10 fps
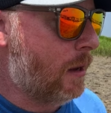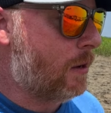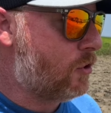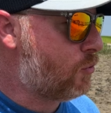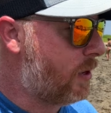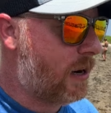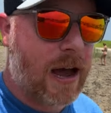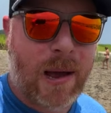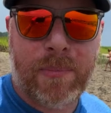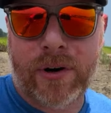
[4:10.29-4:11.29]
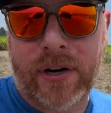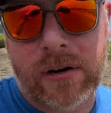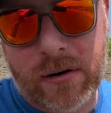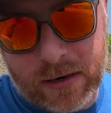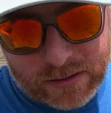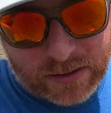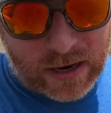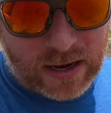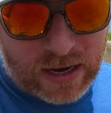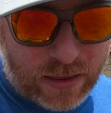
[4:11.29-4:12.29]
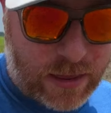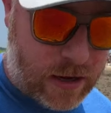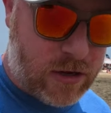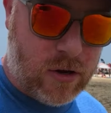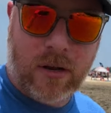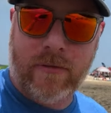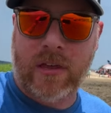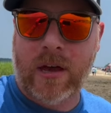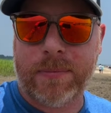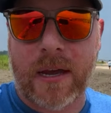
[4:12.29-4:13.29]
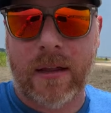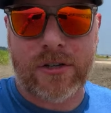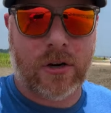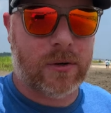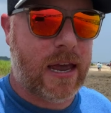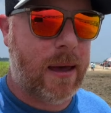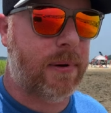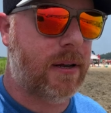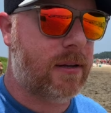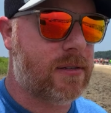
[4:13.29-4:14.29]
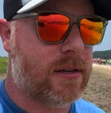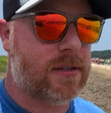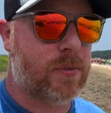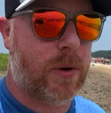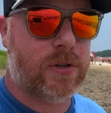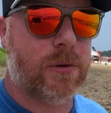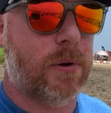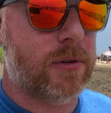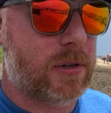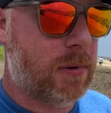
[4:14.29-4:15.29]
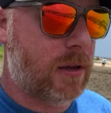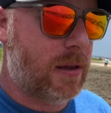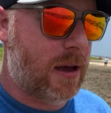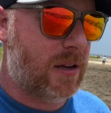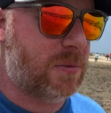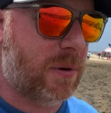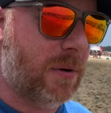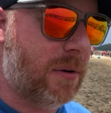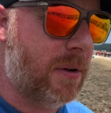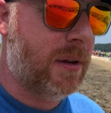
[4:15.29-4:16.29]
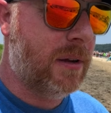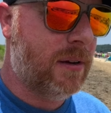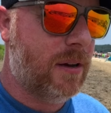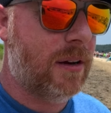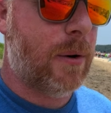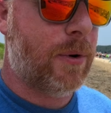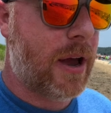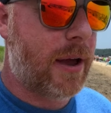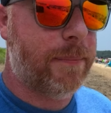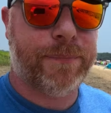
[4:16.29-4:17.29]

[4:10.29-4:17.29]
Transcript: Just wanted to hop on here and say thank you, give you the update, let you know what's happening since we were supposed to be in the hospital and now we're not.